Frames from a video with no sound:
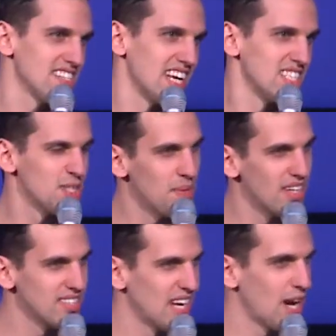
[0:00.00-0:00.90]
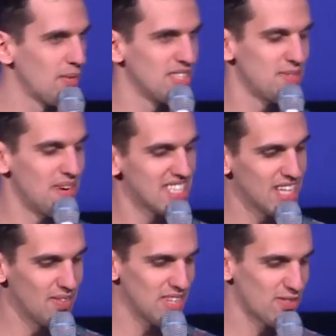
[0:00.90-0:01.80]
Like it smells terrible. It's messing
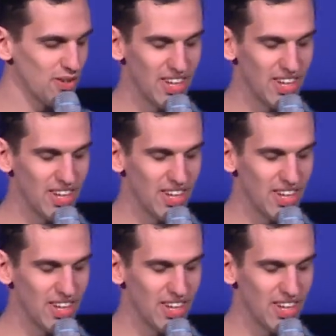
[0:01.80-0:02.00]
up this room.